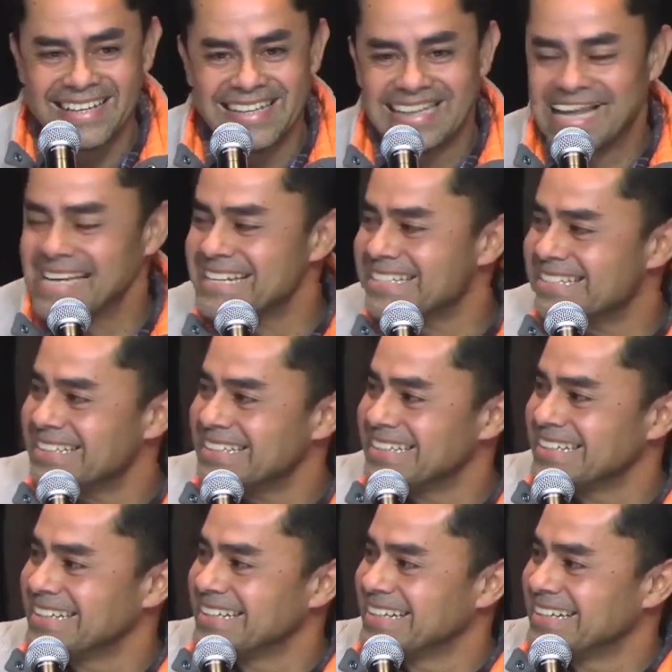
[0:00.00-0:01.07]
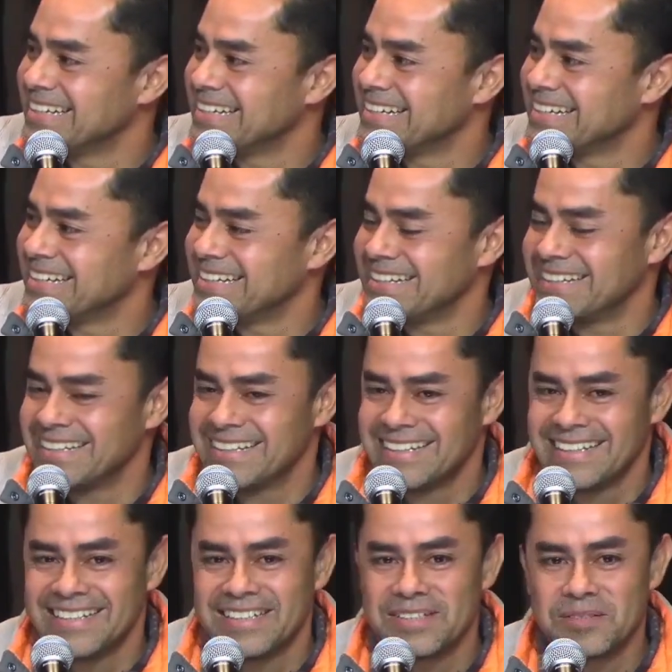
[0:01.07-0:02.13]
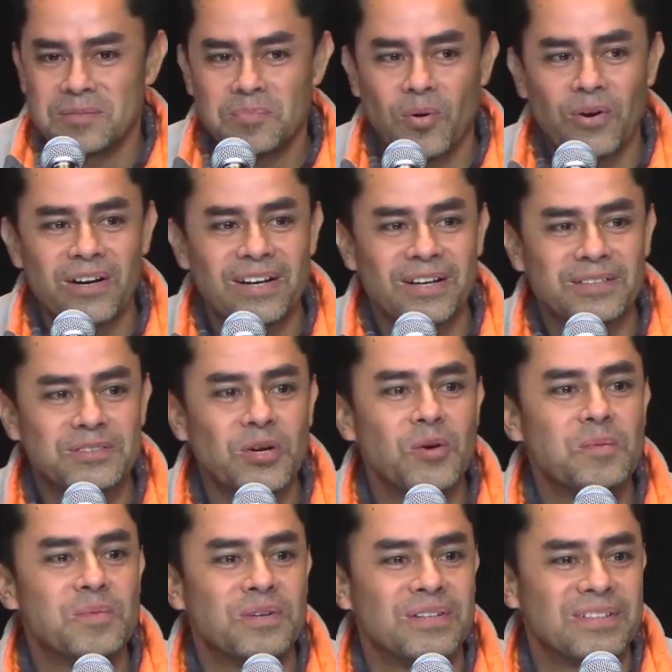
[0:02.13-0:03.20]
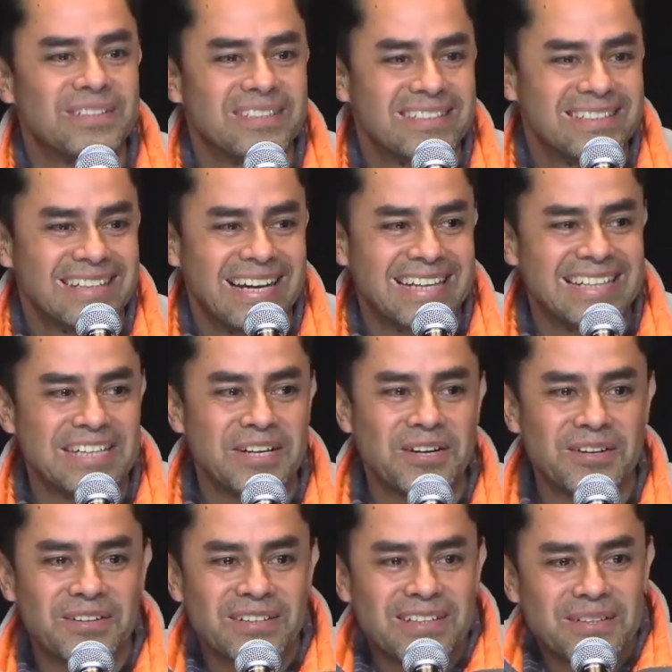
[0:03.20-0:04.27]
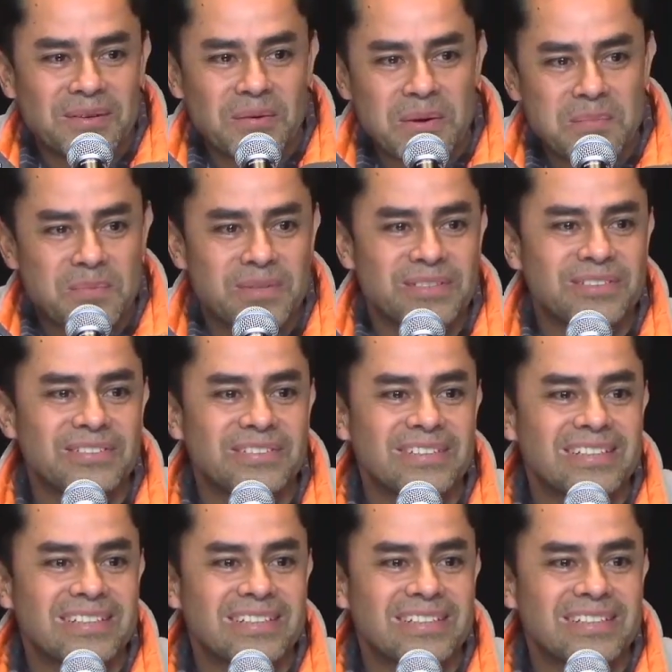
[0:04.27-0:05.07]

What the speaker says: Eliza, she was born in October. I can hear her little whimpers over